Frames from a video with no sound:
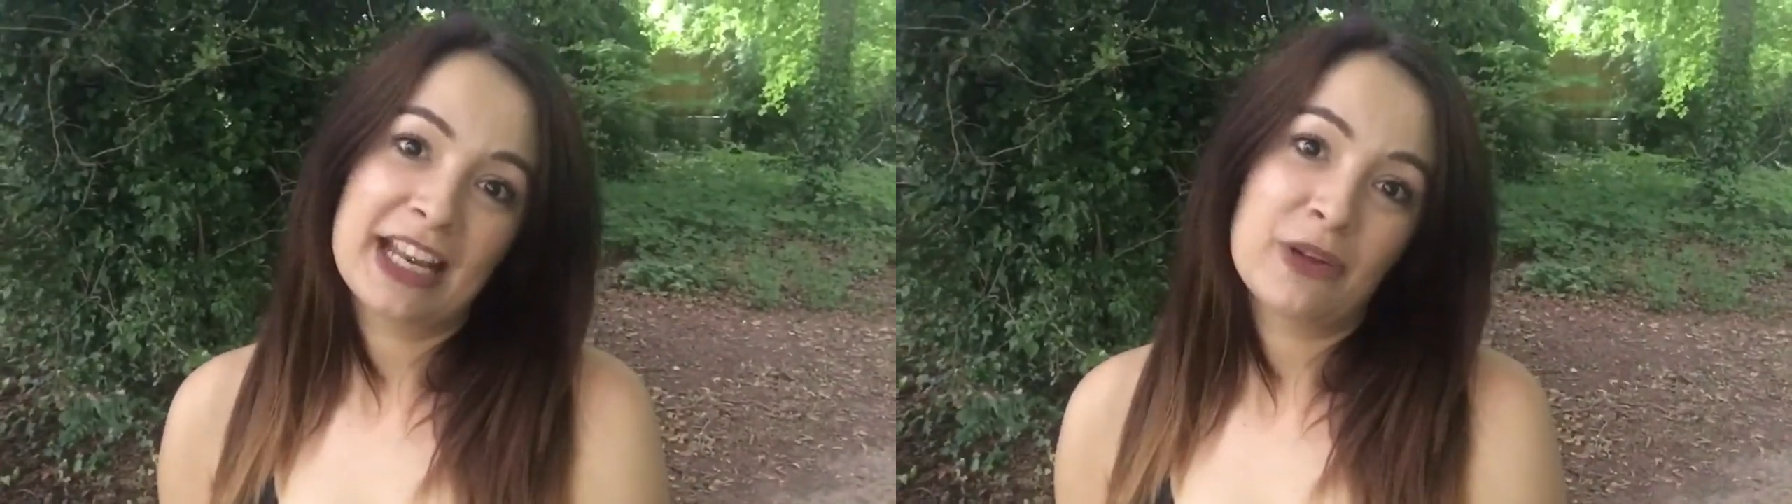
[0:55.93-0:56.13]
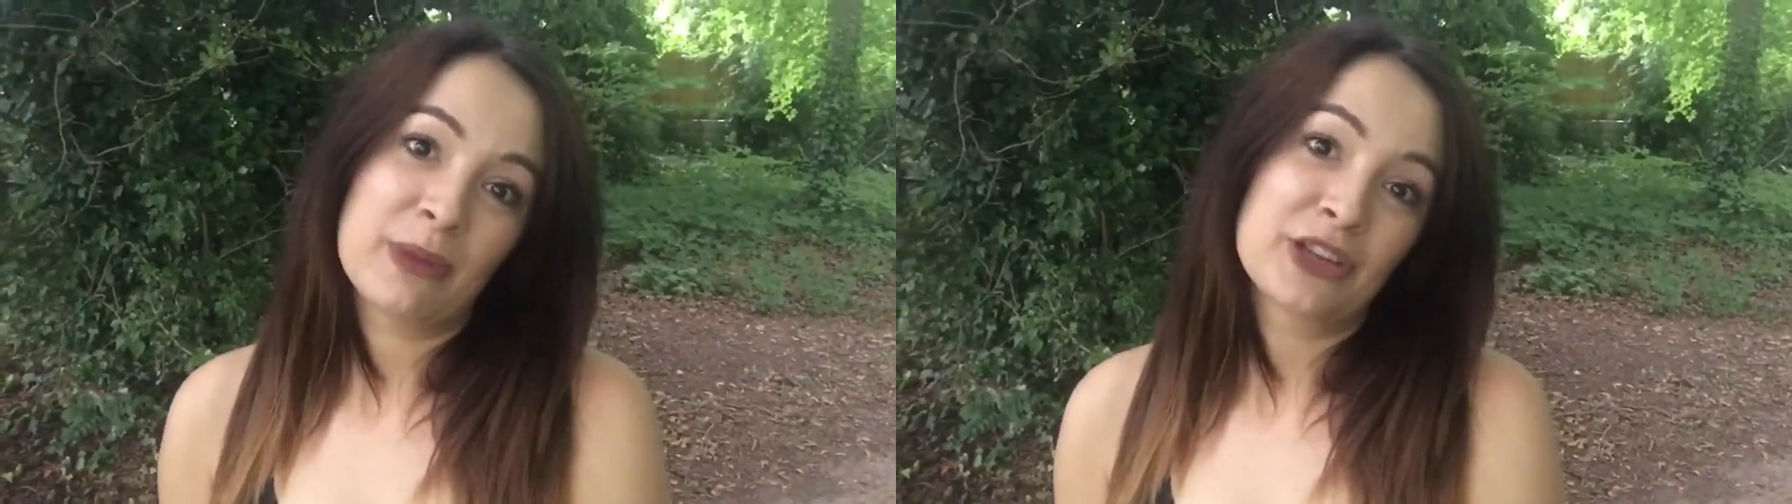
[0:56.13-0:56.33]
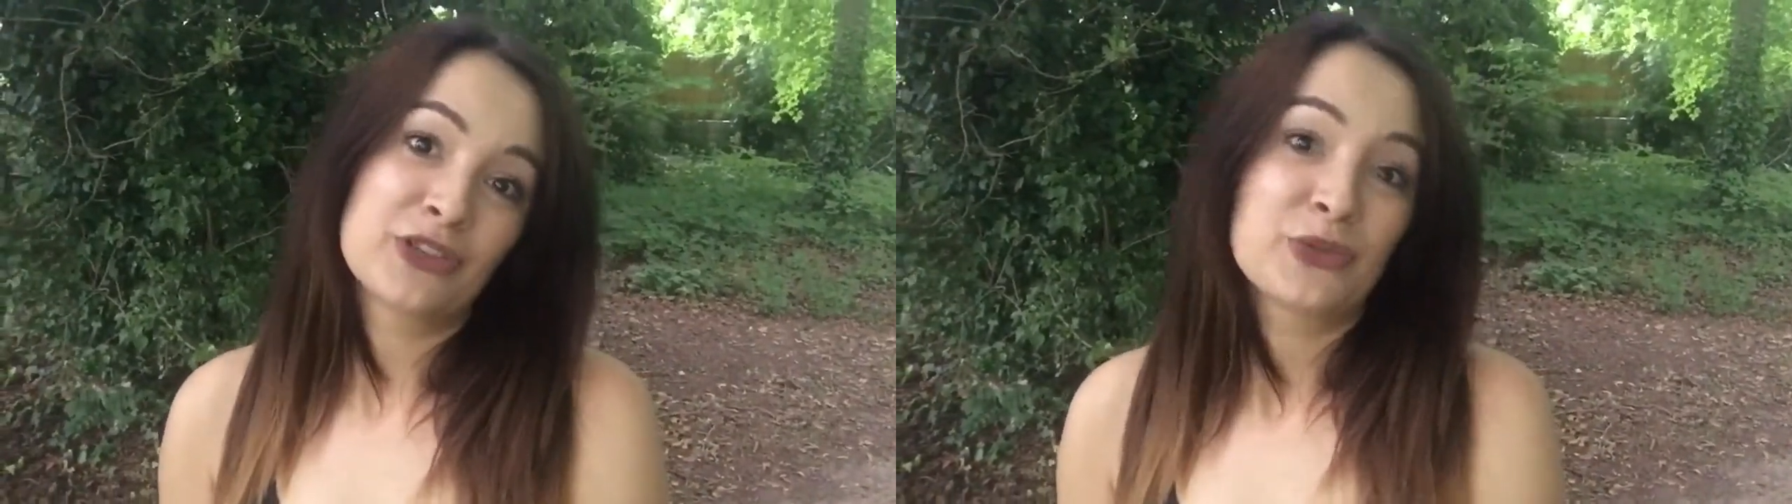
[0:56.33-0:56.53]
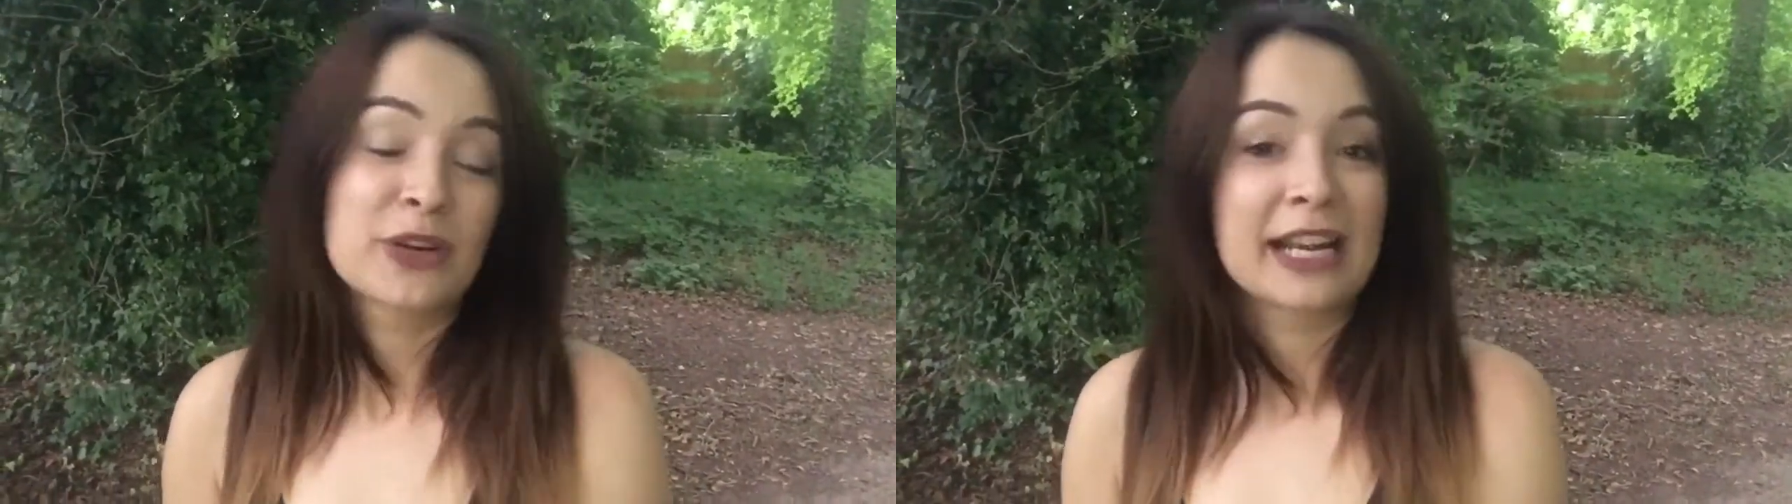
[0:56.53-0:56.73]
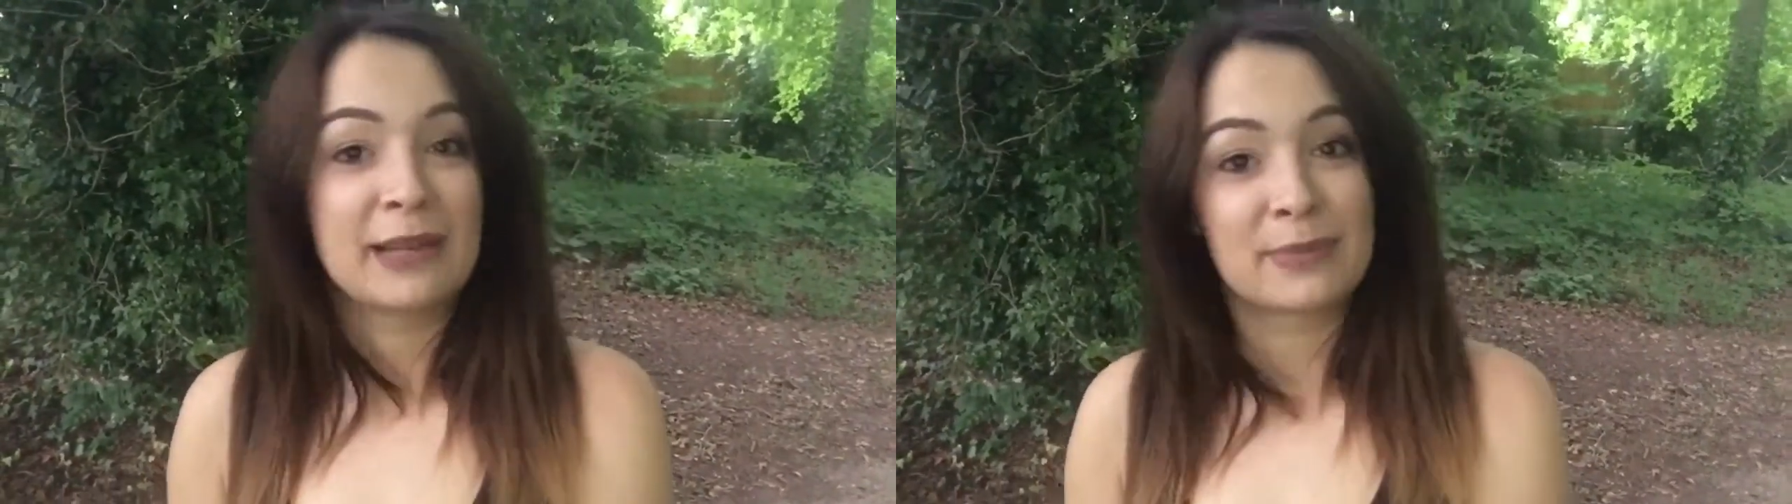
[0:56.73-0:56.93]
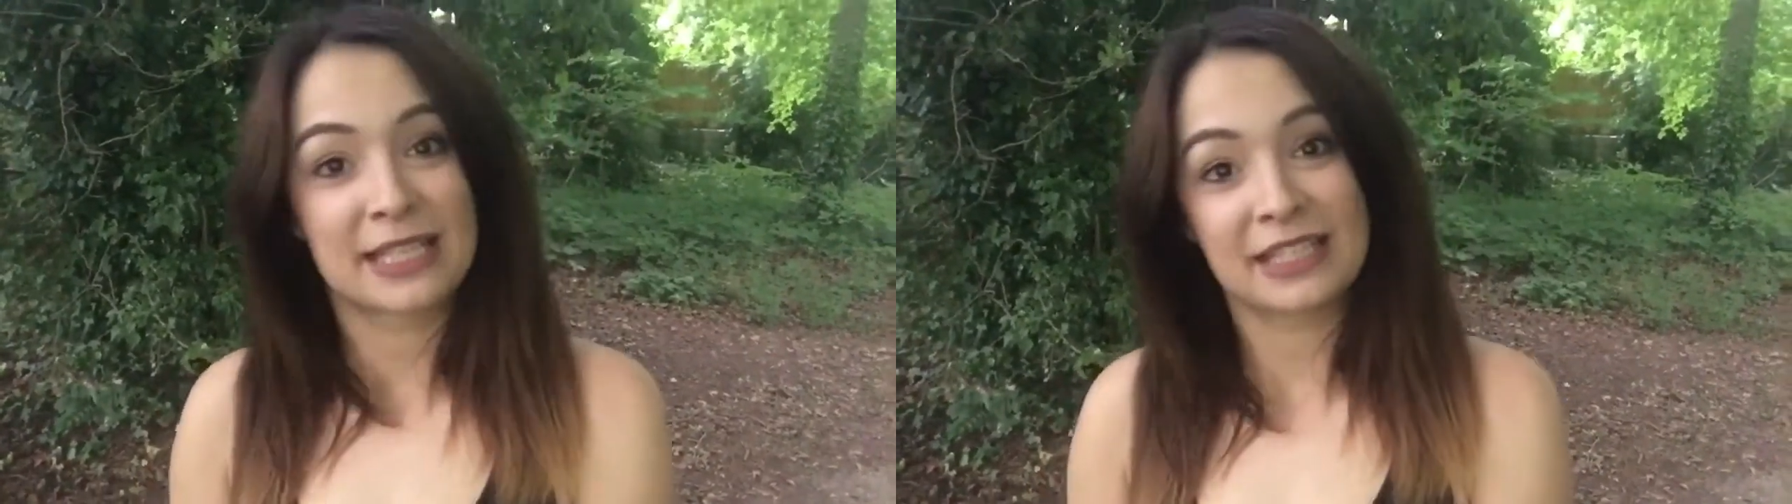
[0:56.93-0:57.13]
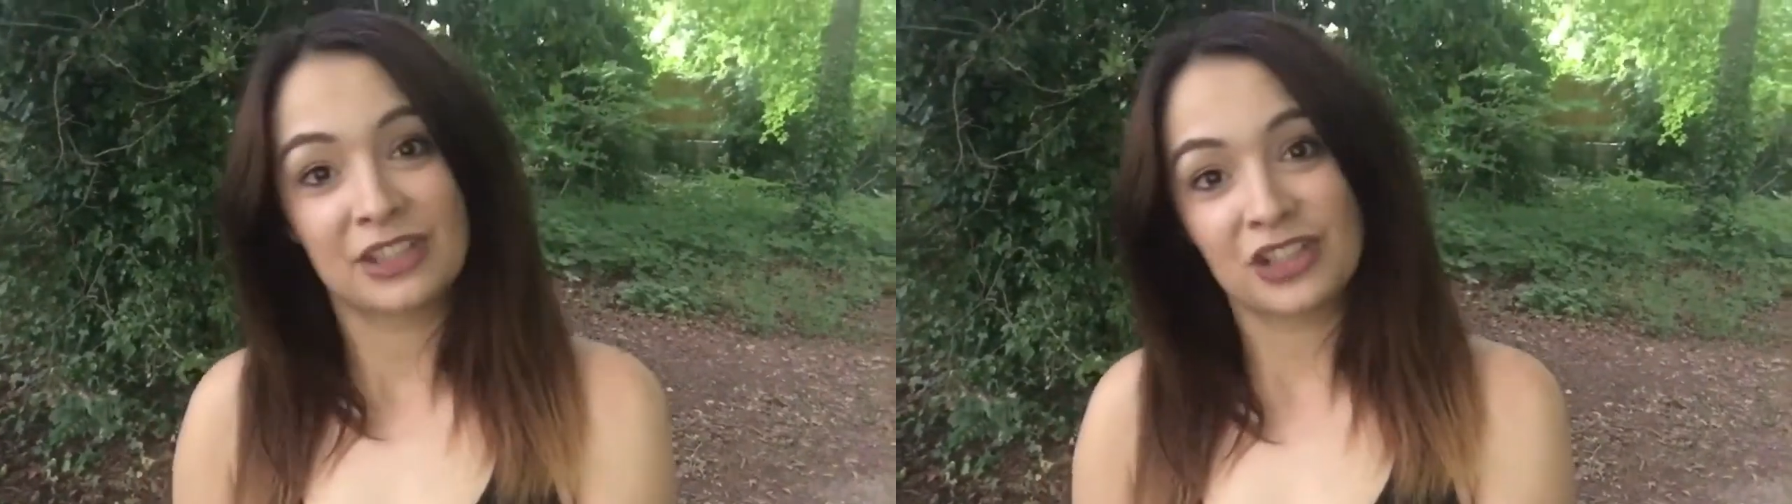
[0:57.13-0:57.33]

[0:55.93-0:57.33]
any of my short clips at the